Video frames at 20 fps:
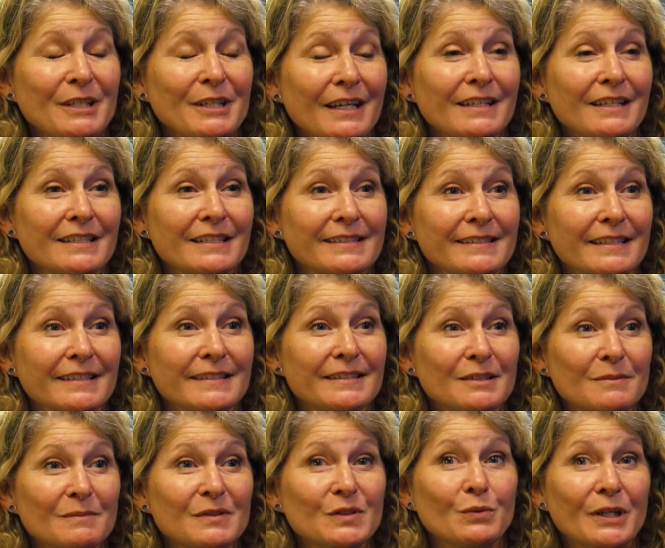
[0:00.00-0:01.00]
B A E
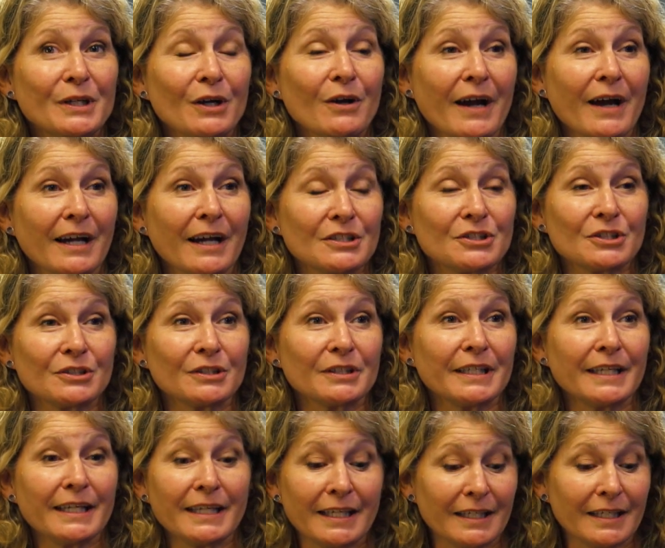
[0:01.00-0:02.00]
Systems, we are
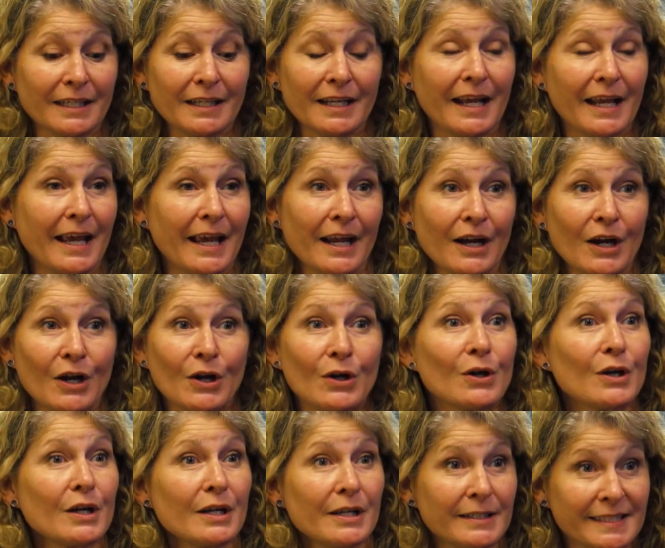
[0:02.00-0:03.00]
actually in
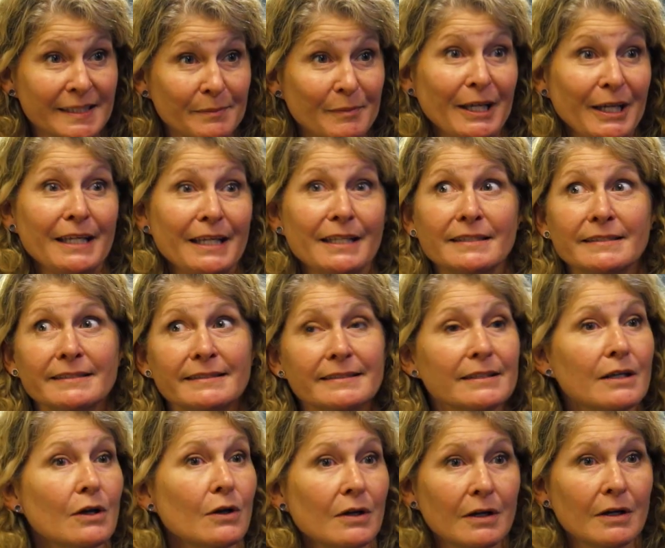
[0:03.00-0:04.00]
air,
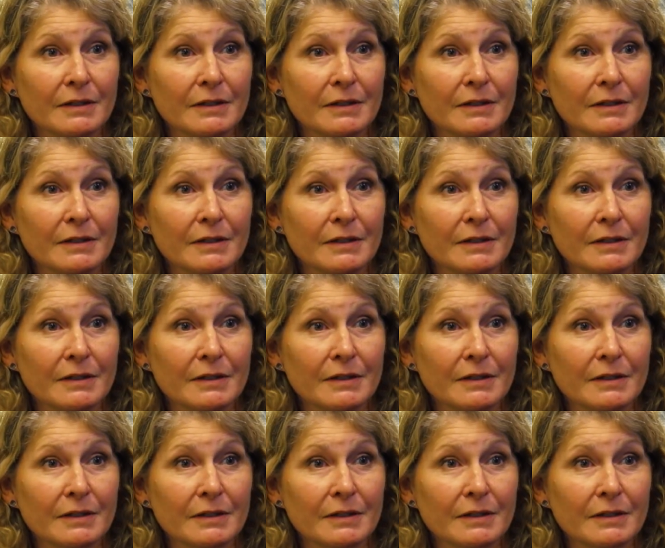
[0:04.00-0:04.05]
space,